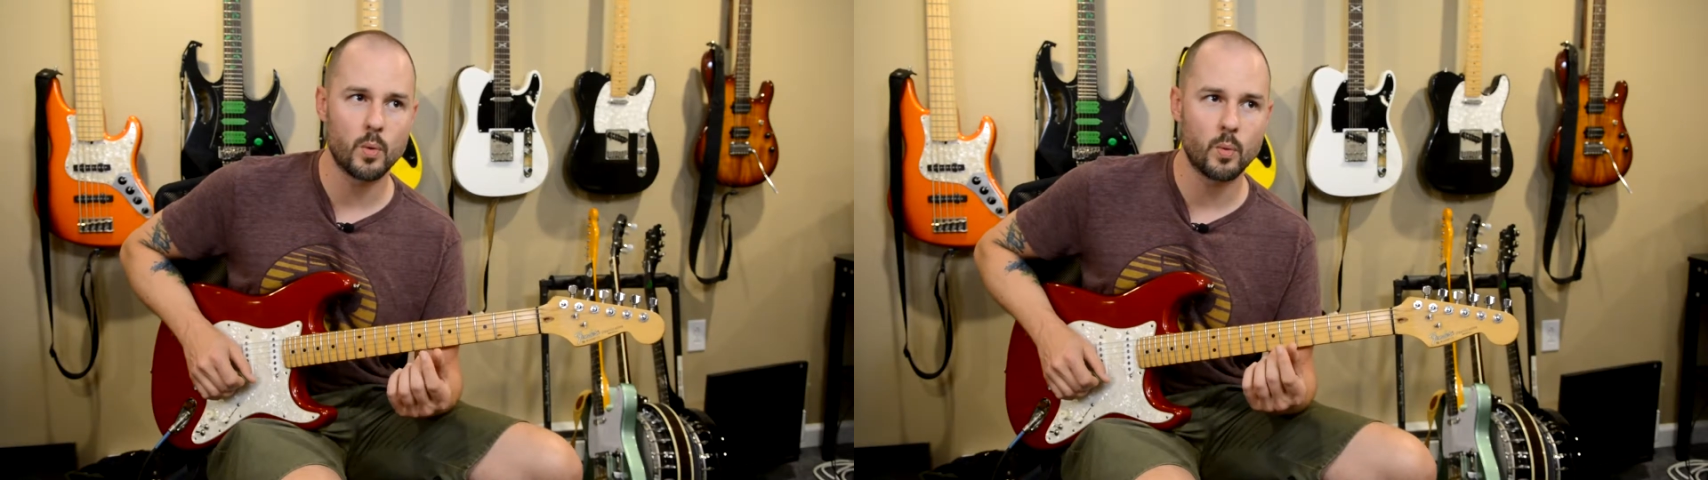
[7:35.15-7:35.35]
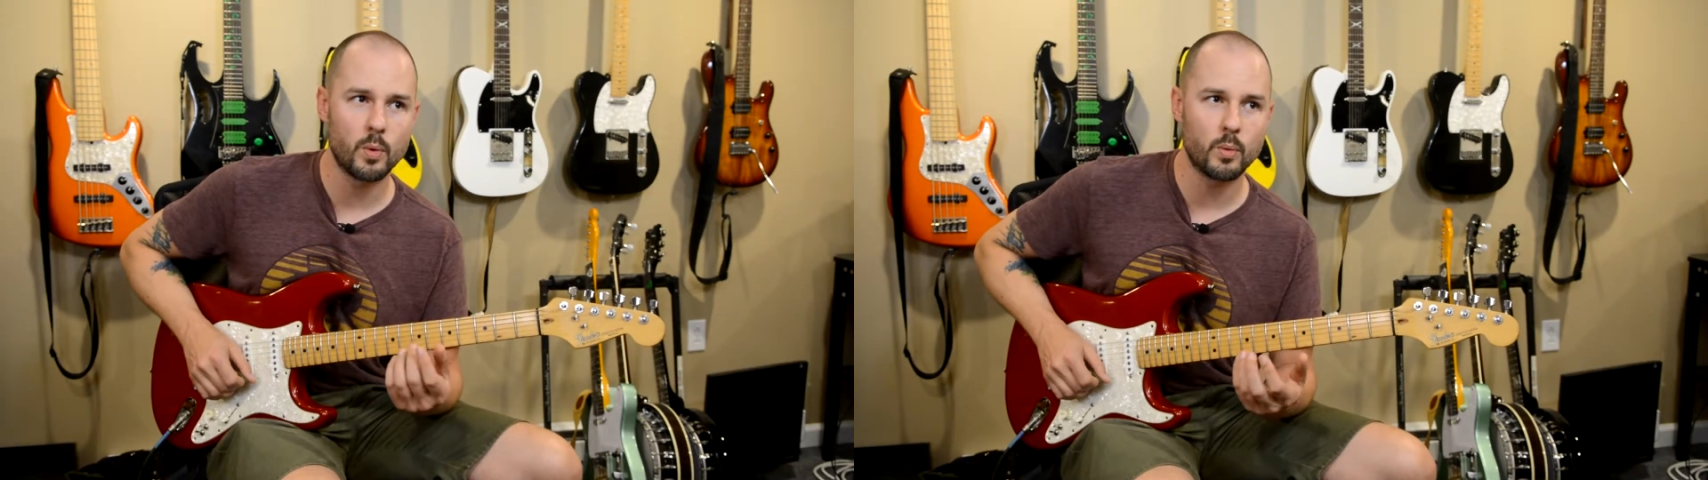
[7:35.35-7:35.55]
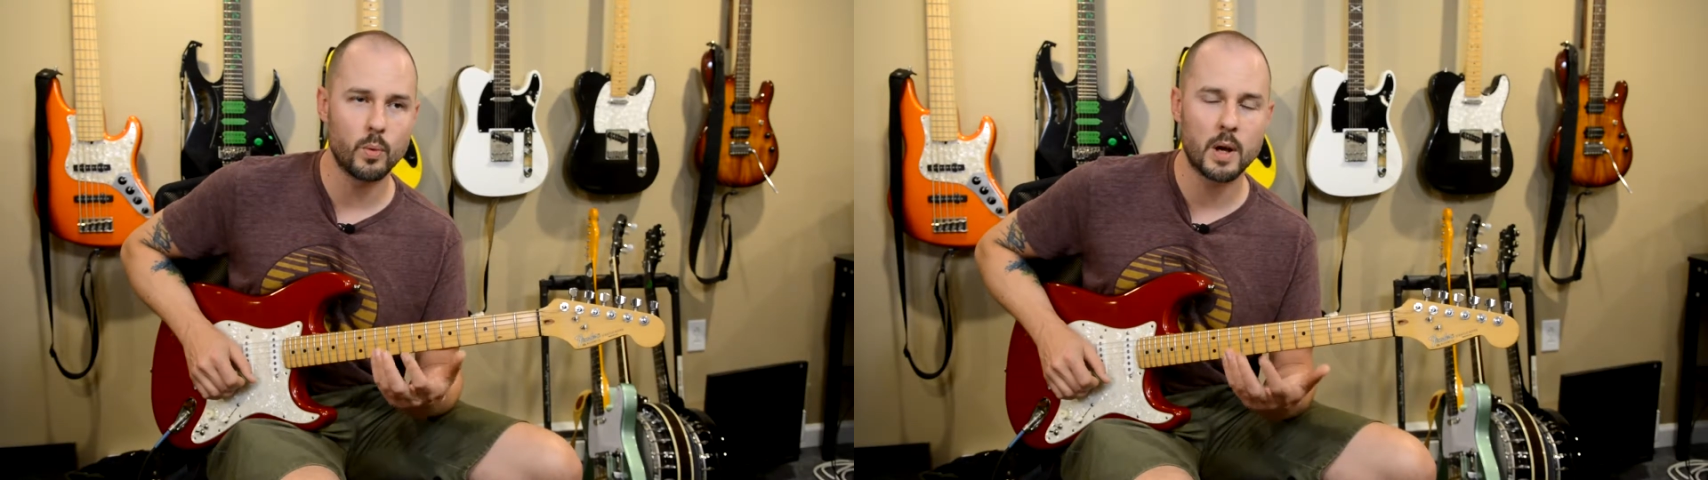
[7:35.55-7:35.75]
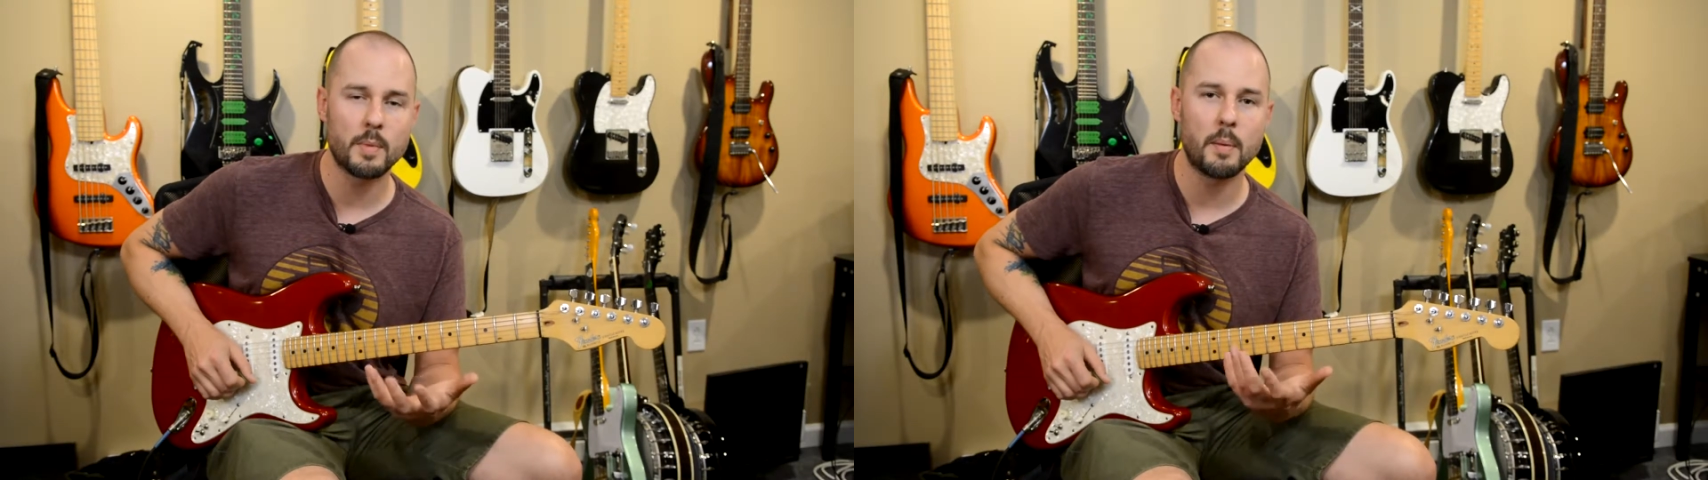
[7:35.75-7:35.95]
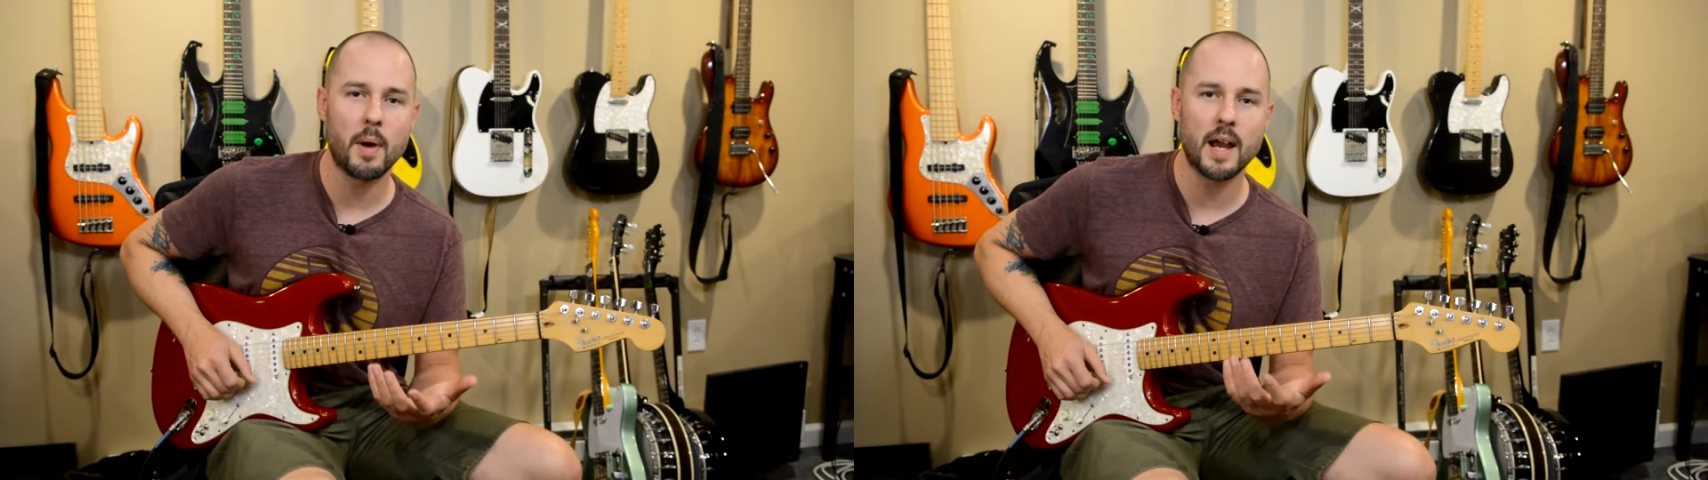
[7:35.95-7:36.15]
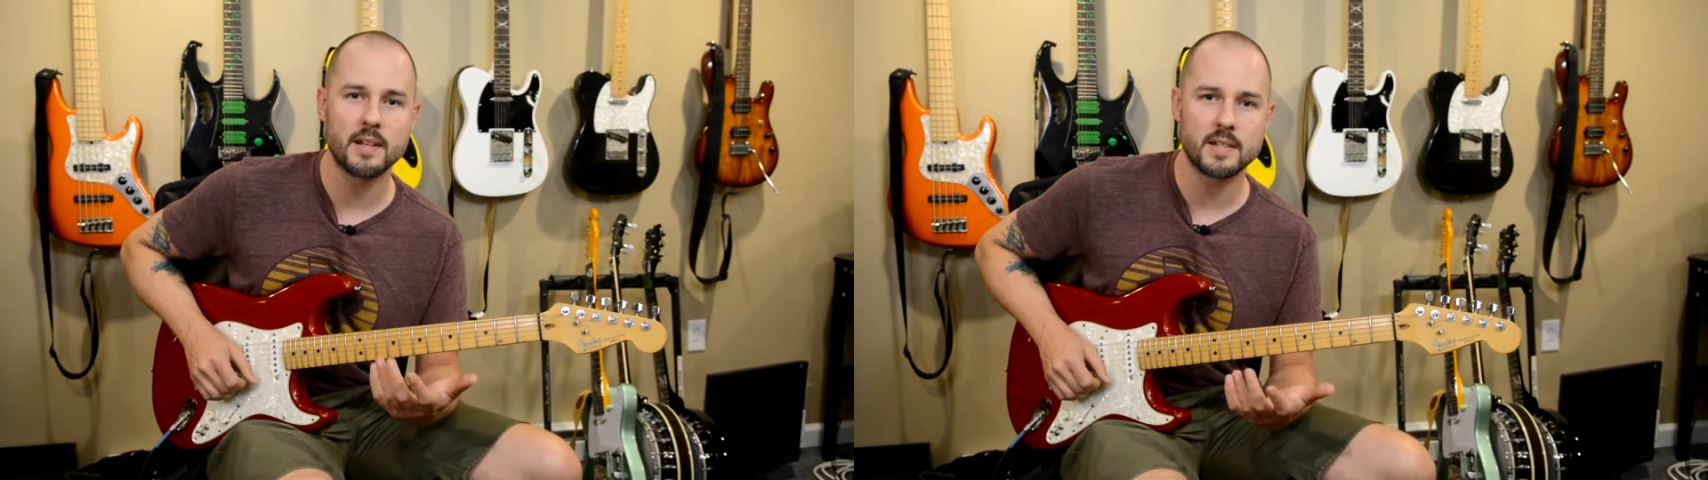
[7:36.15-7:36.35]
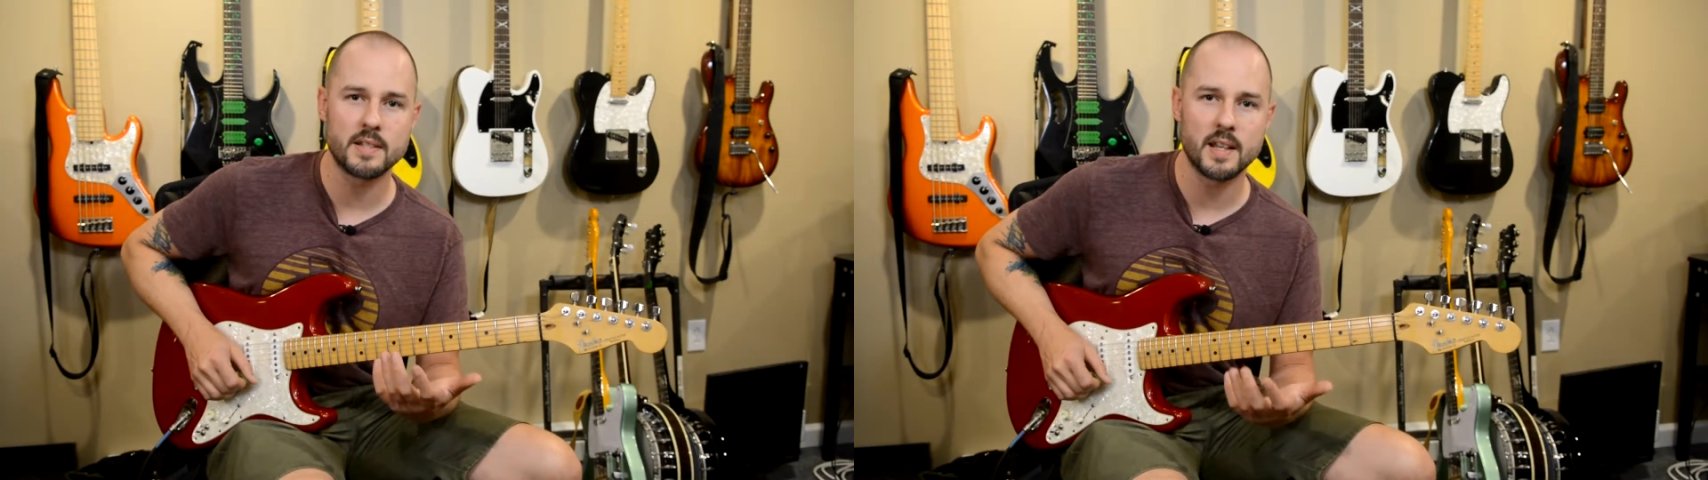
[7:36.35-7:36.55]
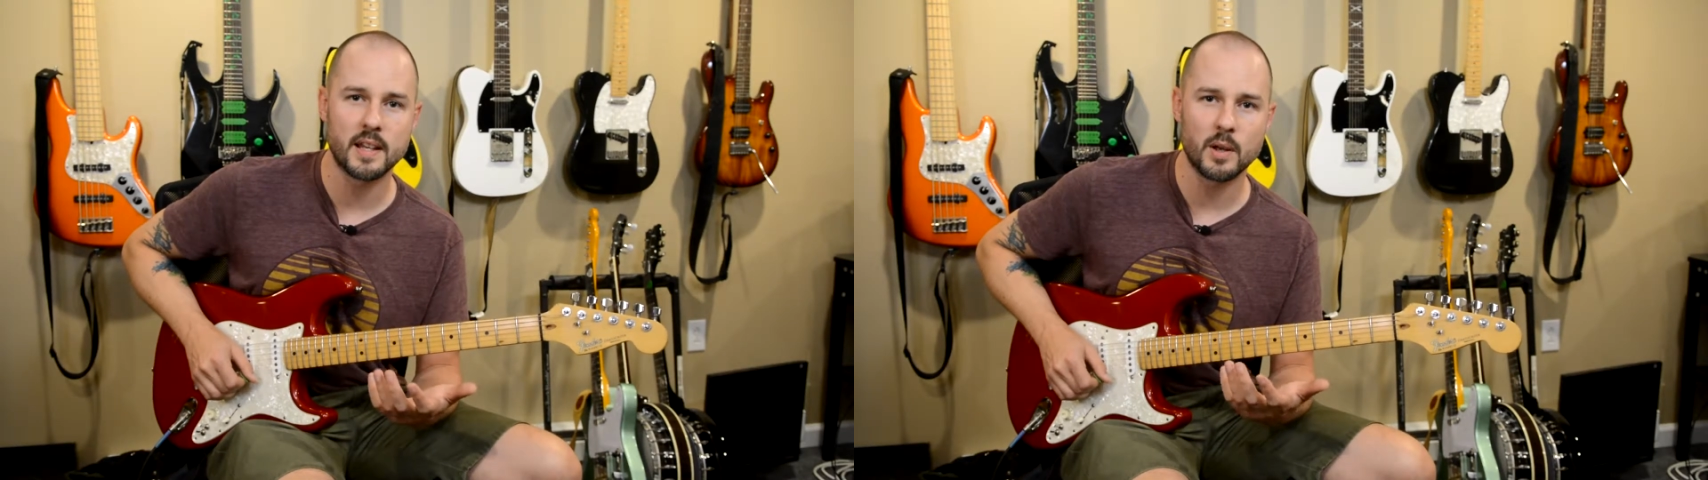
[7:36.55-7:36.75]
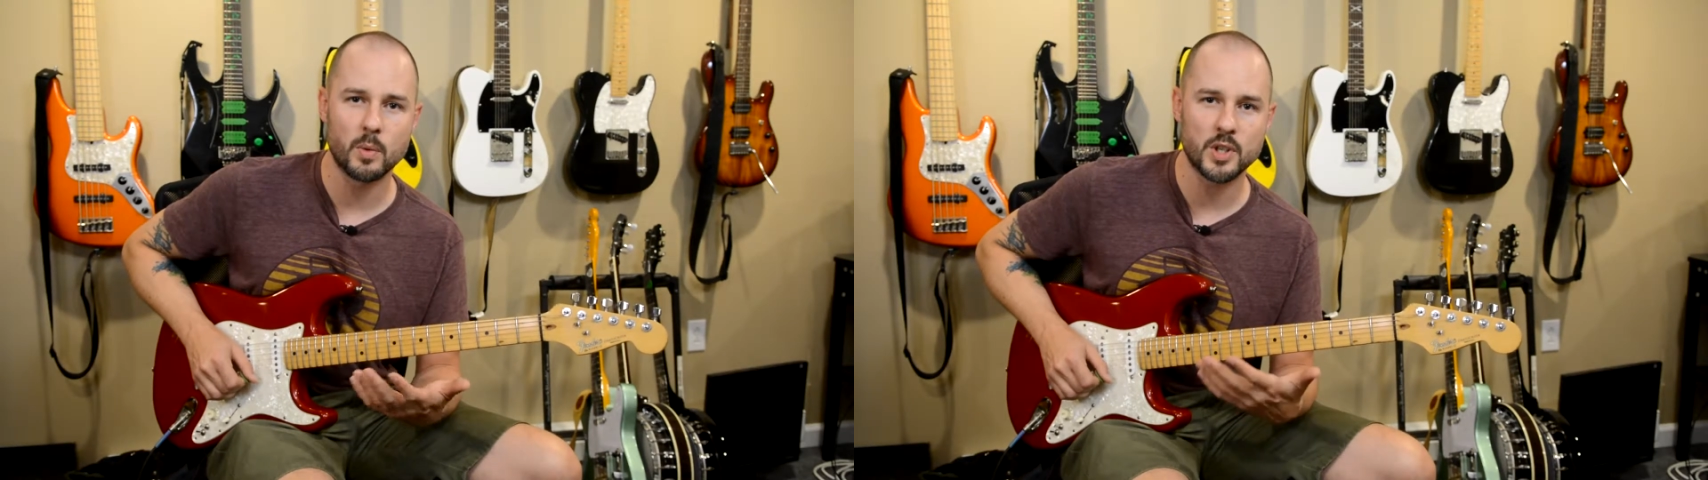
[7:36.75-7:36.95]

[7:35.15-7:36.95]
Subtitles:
where my mind is thinking,